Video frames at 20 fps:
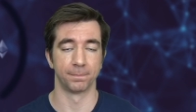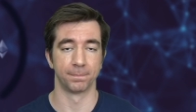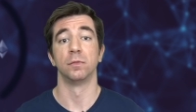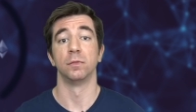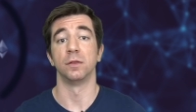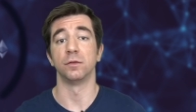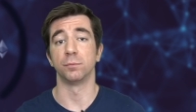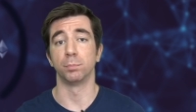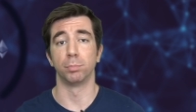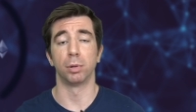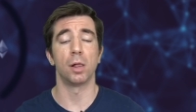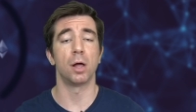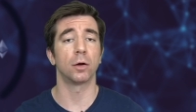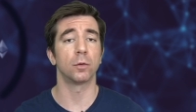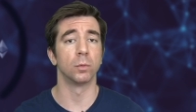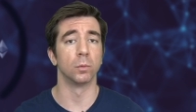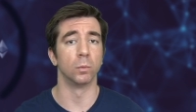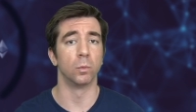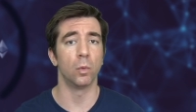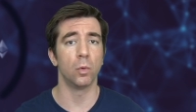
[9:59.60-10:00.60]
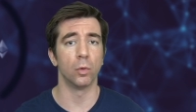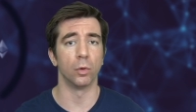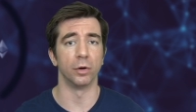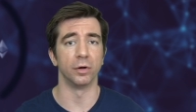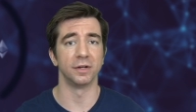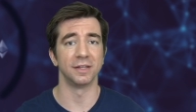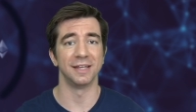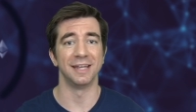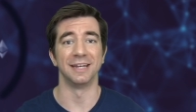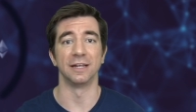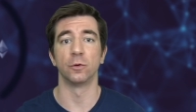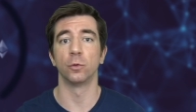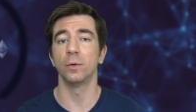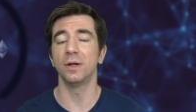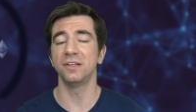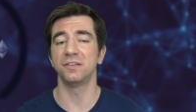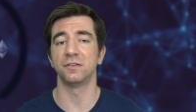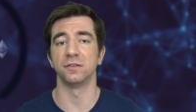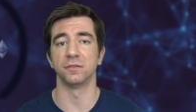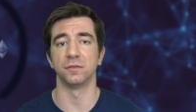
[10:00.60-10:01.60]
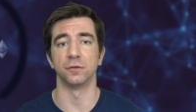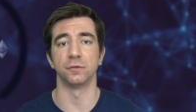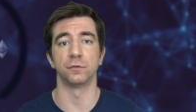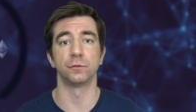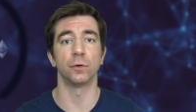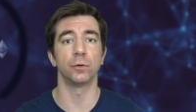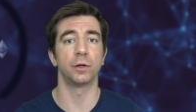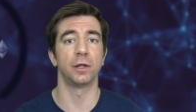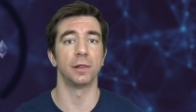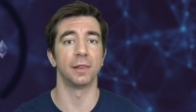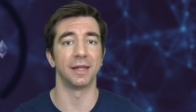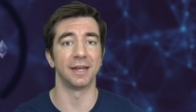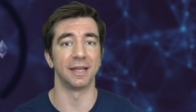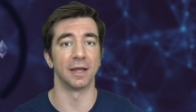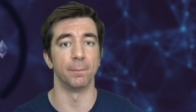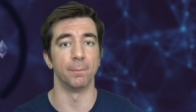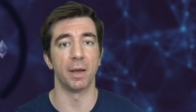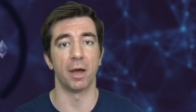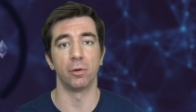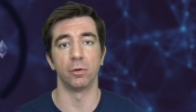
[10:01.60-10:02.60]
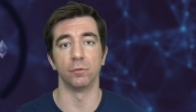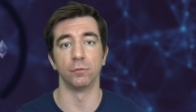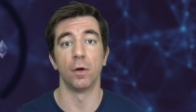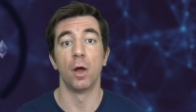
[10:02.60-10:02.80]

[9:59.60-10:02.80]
this block reward increases the circulating amount of